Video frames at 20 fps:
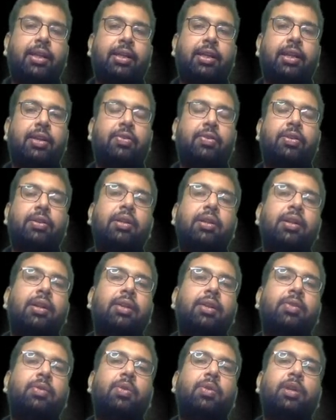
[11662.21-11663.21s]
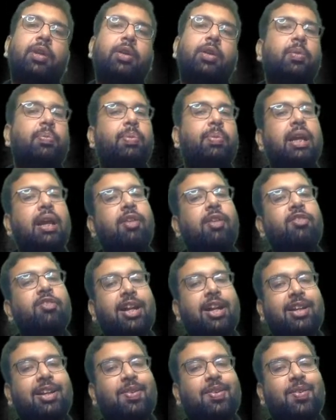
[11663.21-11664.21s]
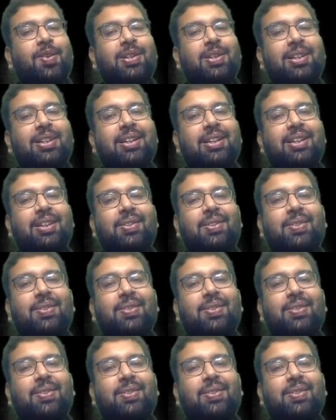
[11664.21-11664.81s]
the result is going to be a vector quantity.